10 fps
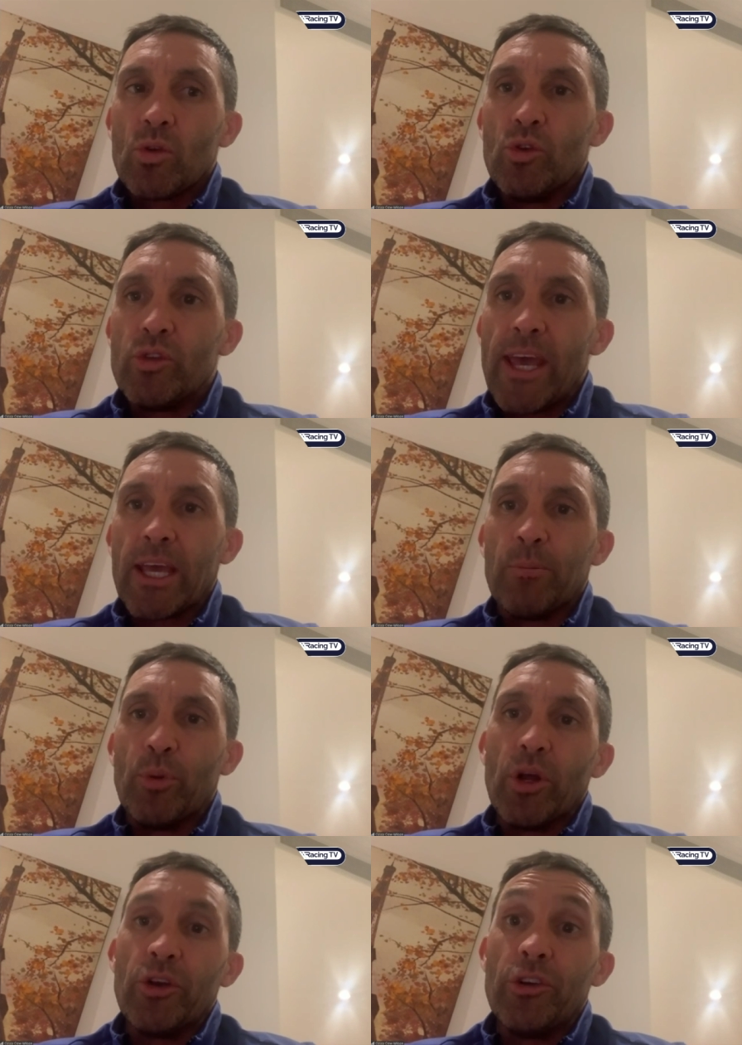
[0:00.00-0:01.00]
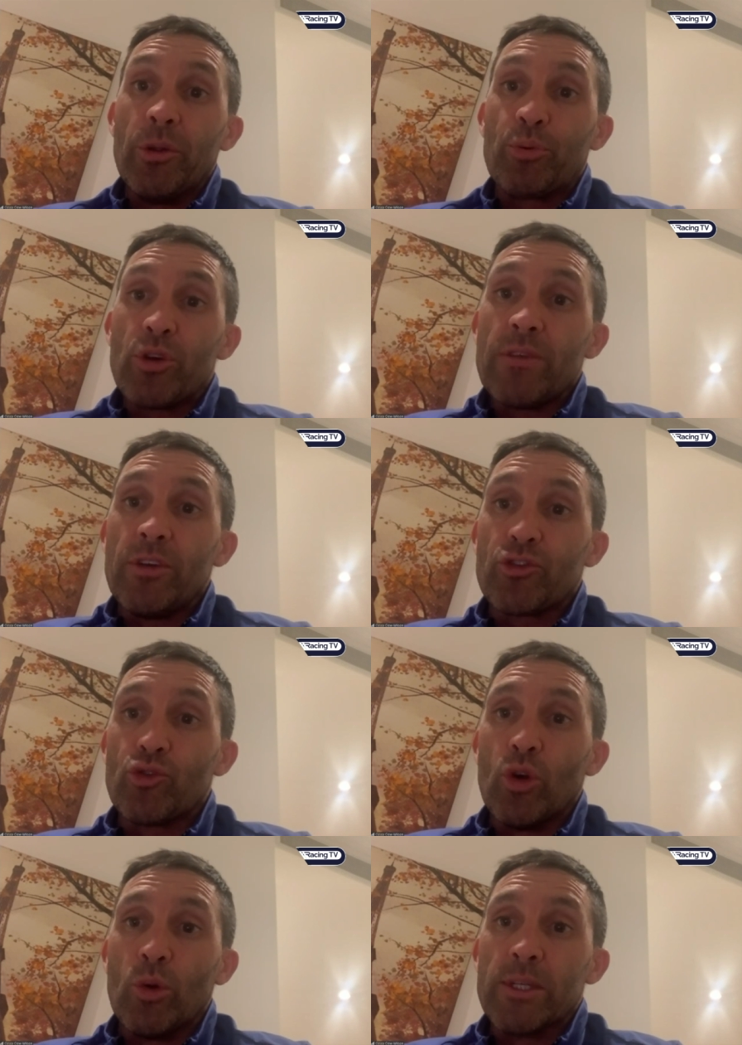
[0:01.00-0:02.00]
you take it. But under the previous
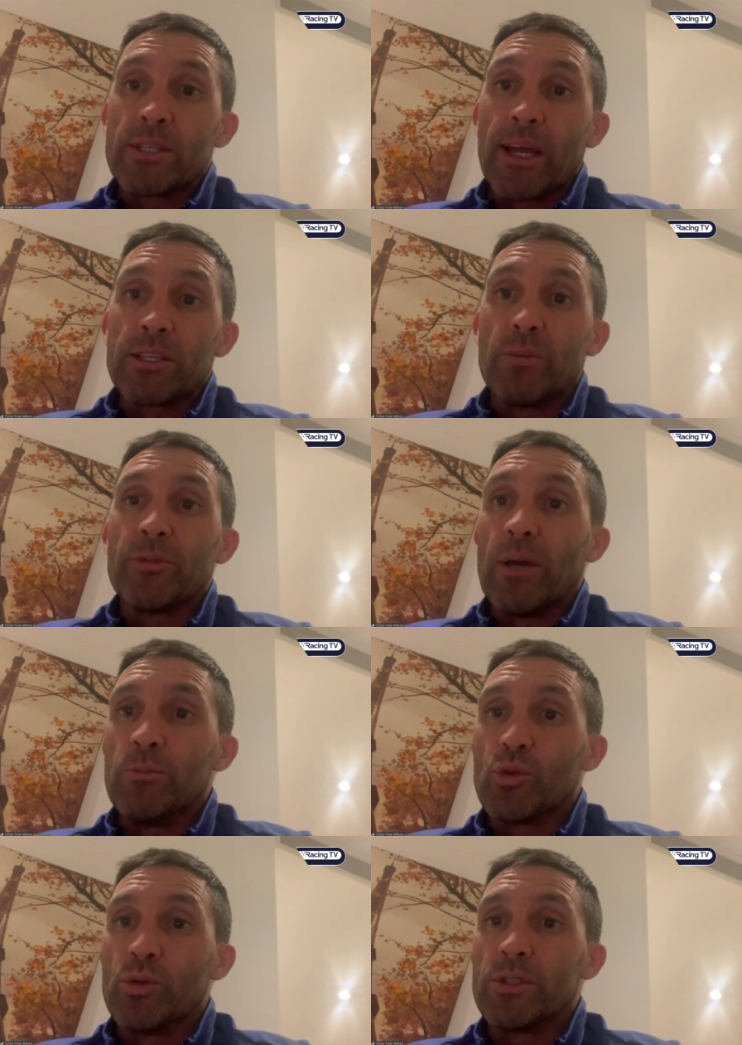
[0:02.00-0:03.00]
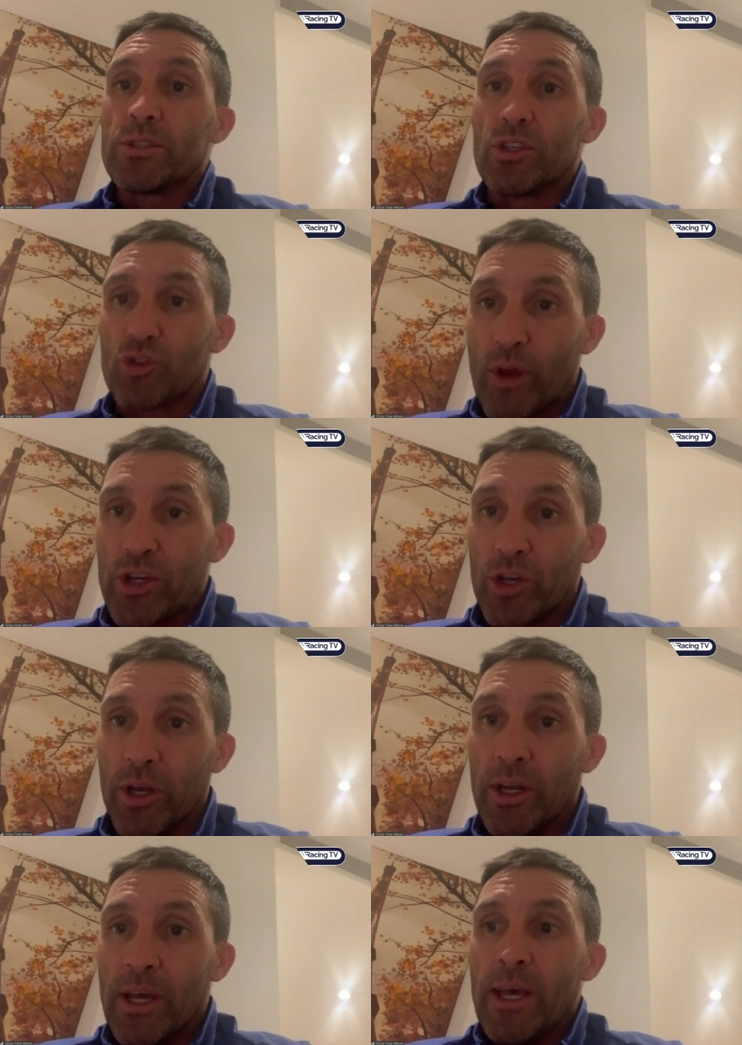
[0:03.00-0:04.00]
rule was like sometimes it was
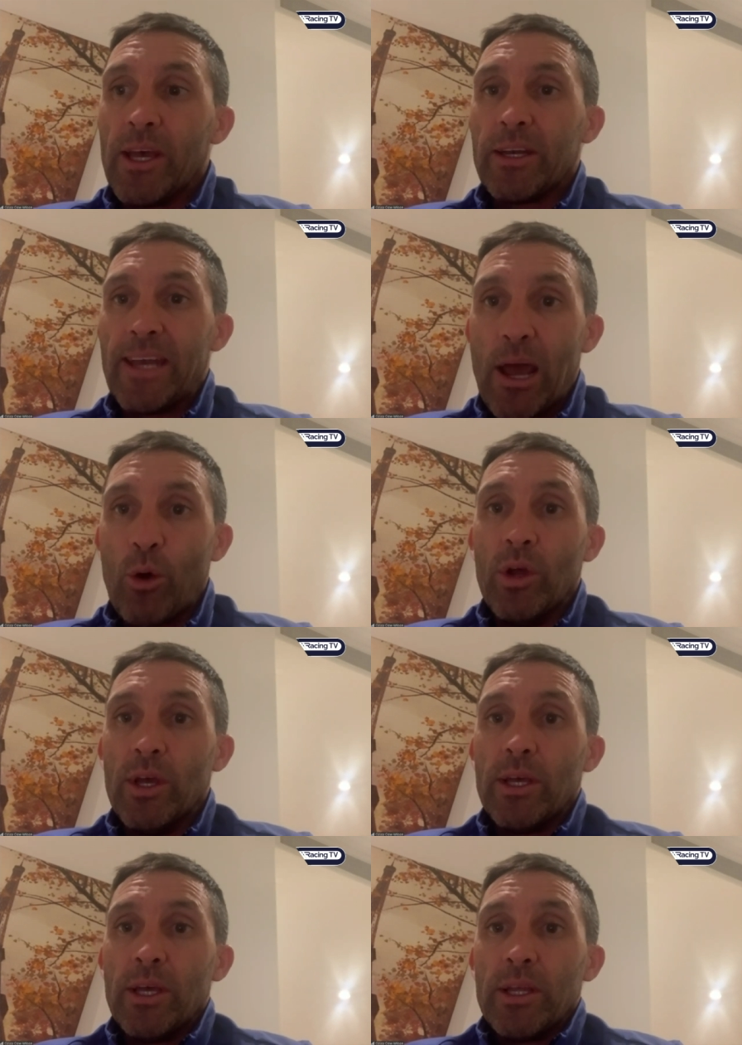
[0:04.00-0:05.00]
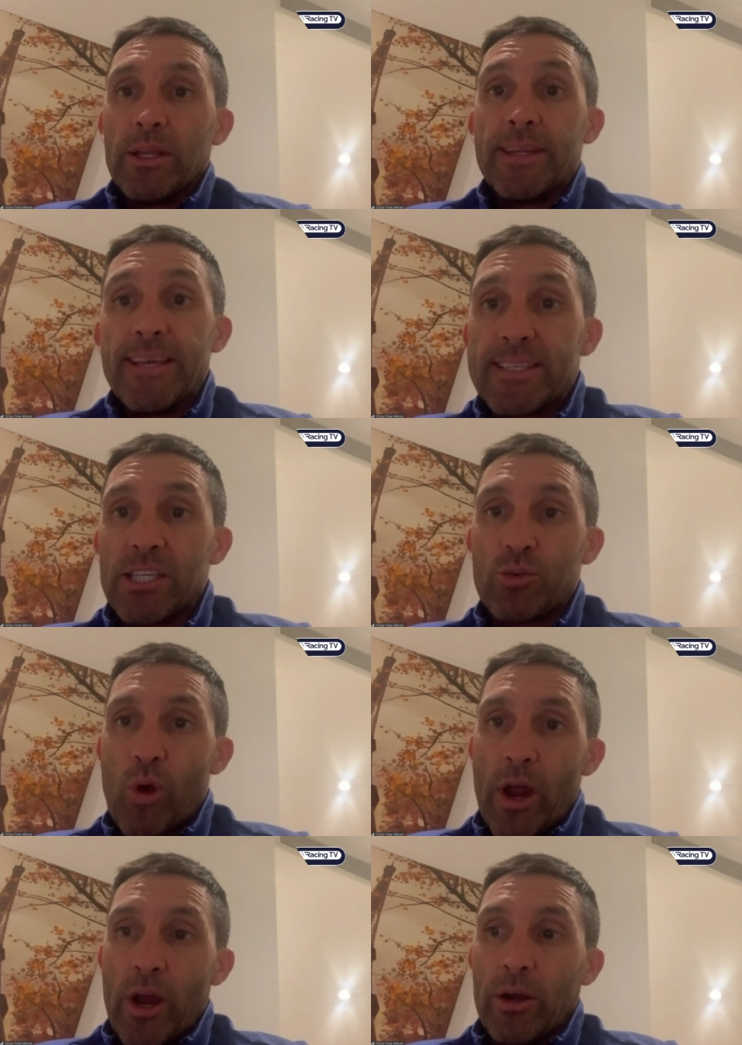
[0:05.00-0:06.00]
discretion. Now, this is
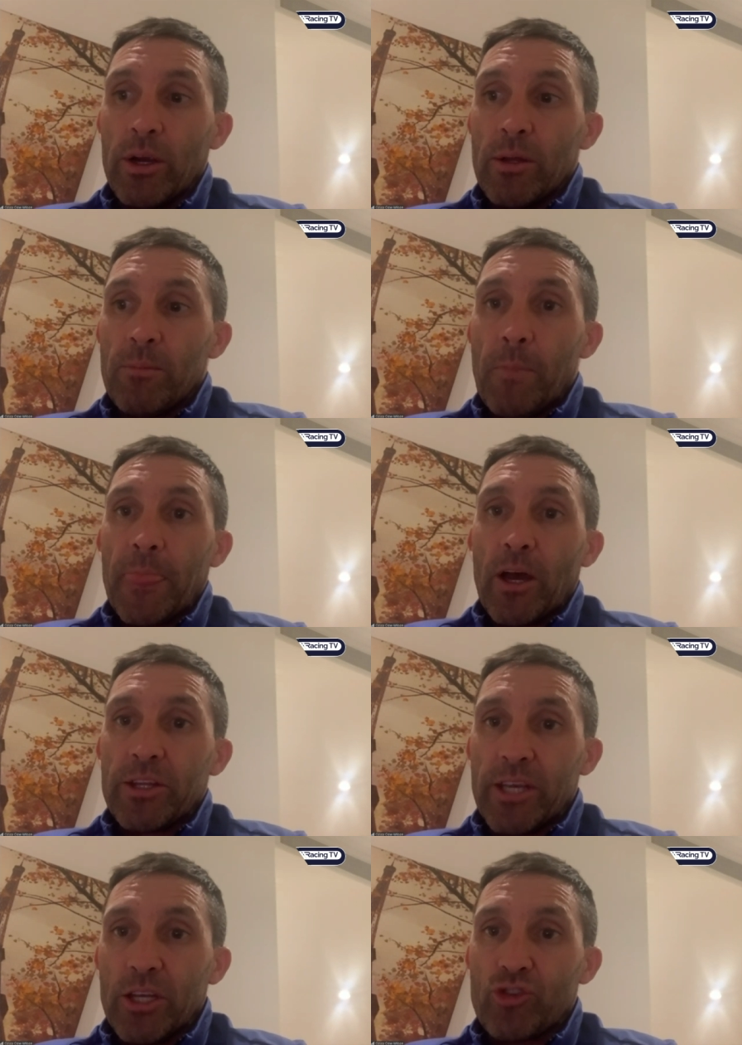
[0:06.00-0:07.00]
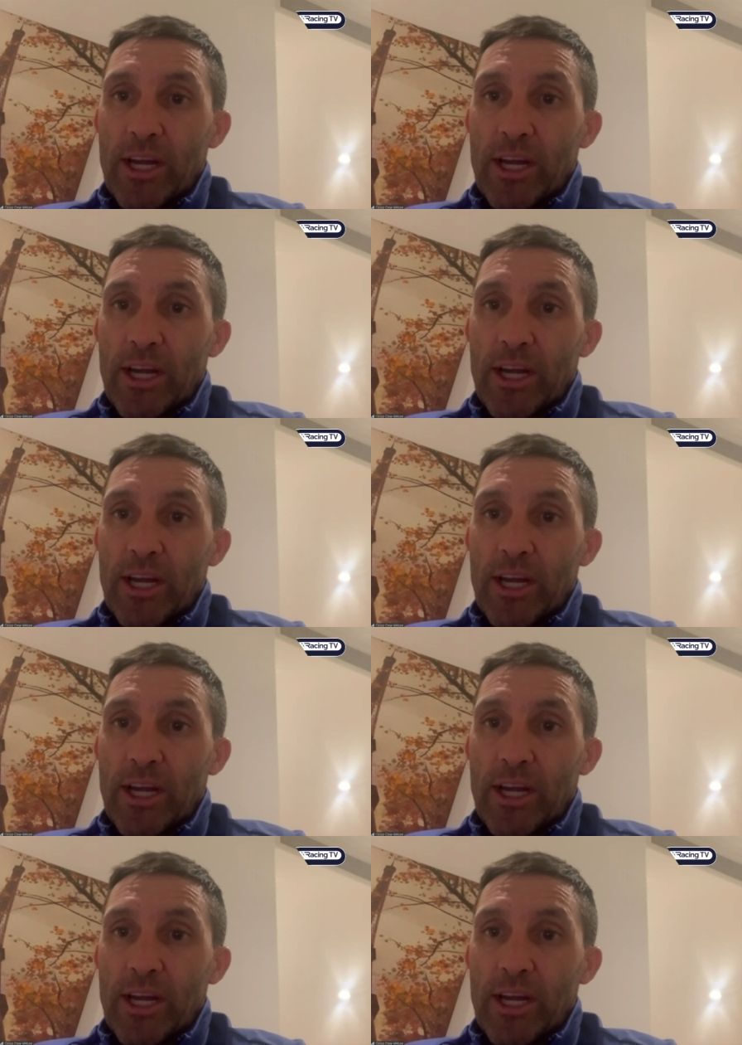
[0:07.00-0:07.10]
where I think